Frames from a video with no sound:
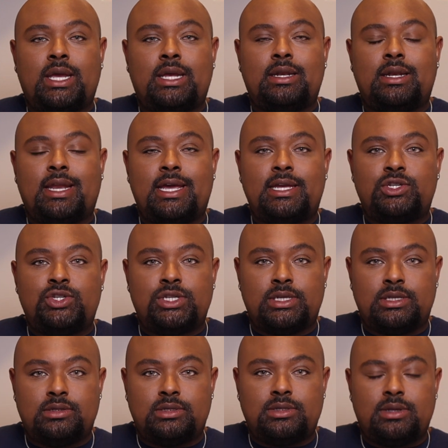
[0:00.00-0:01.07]
a
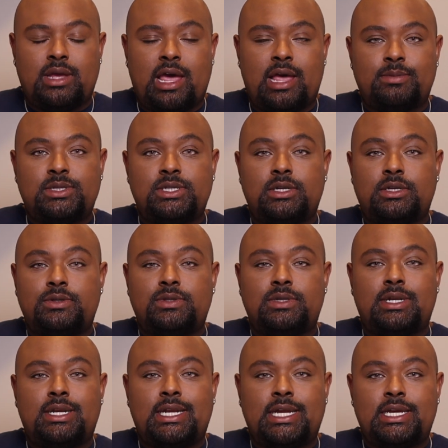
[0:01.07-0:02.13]
legend, absolute
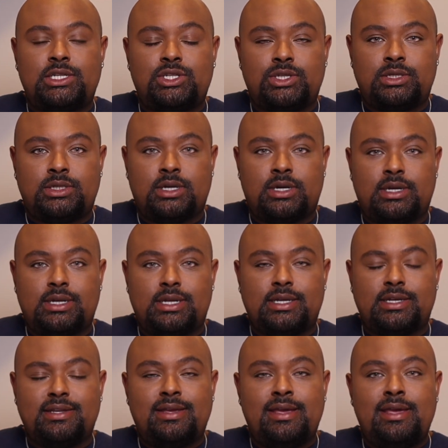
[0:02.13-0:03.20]
legend
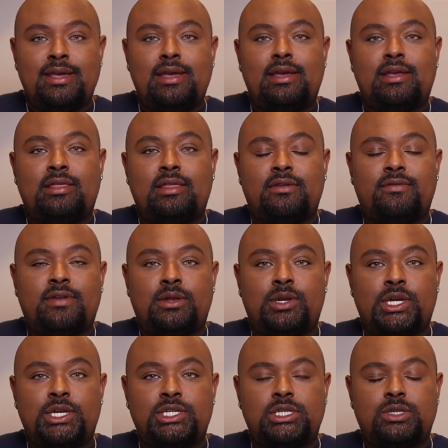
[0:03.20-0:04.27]
darling, in the
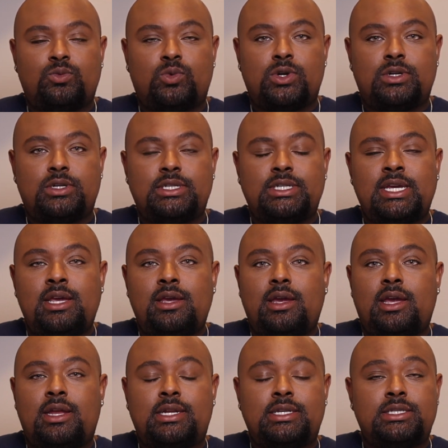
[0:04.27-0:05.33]
foundation world.
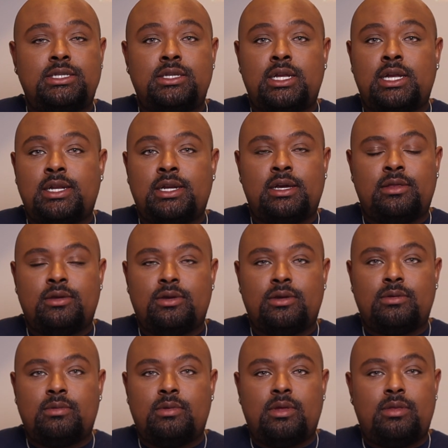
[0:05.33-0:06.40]
And it's none
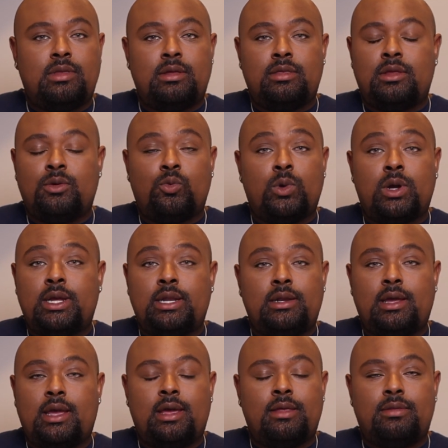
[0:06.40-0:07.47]
other than the one
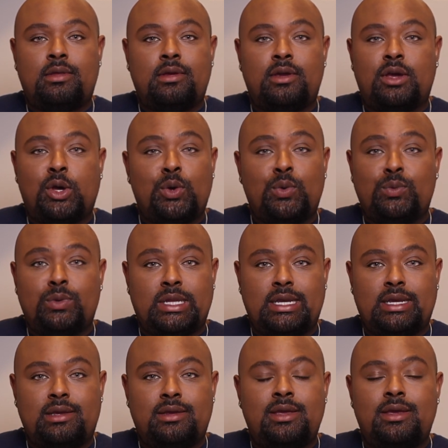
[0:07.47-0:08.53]
and the
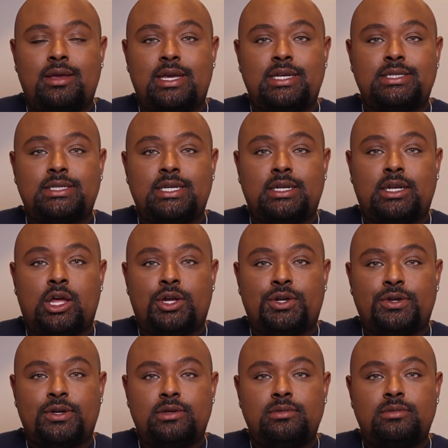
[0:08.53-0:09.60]
only Estee
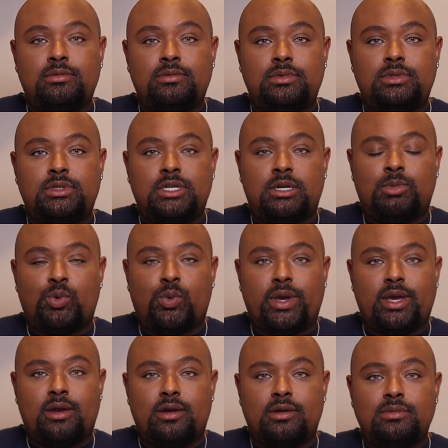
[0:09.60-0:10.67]
Lauder Double
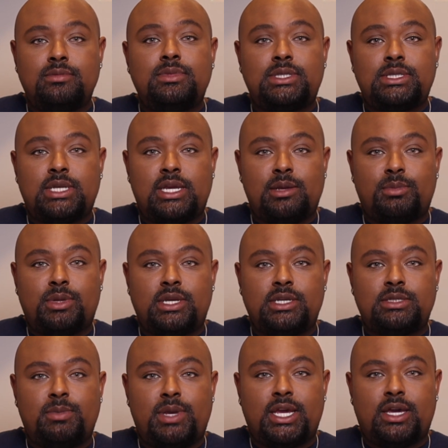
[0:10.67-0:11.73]
Wear Stay in
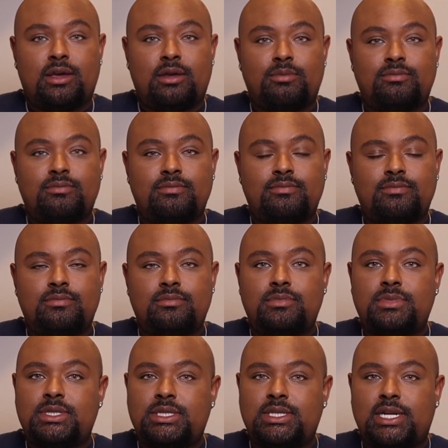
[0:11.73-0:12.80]
Place Makeup.
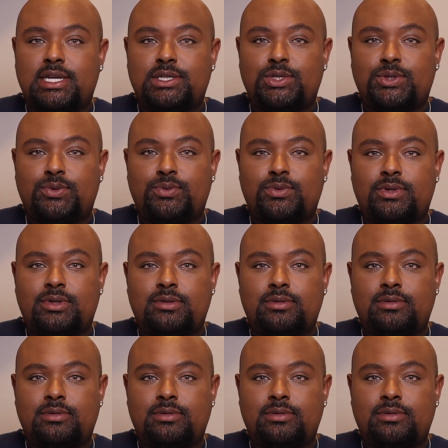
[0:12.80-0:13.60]
Stay tuned.